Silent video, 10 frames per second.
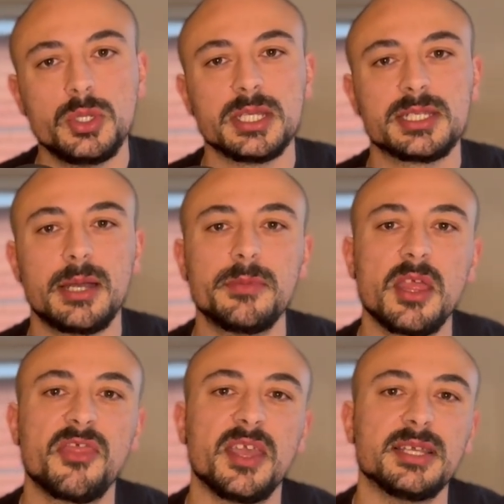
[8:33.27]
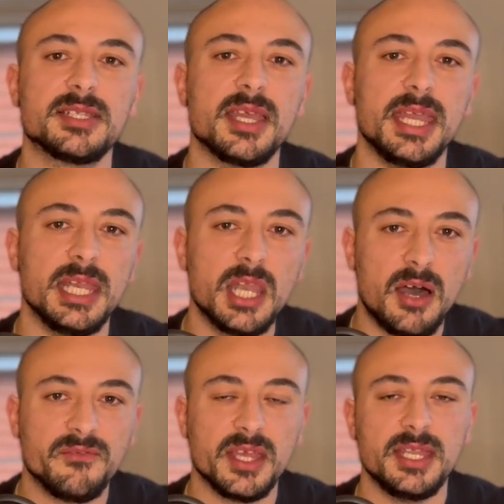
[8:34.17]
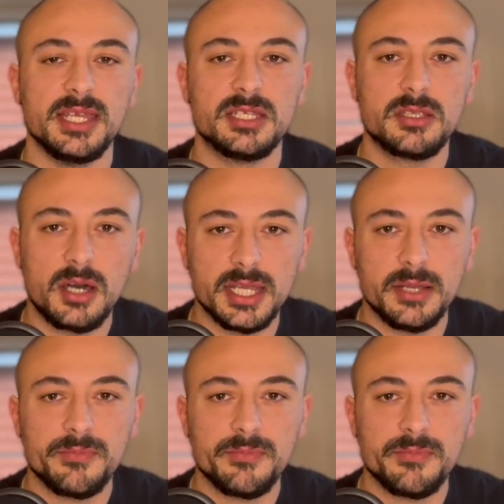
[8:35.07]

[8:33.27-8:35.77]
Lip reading: some of the things that he loved in his diet.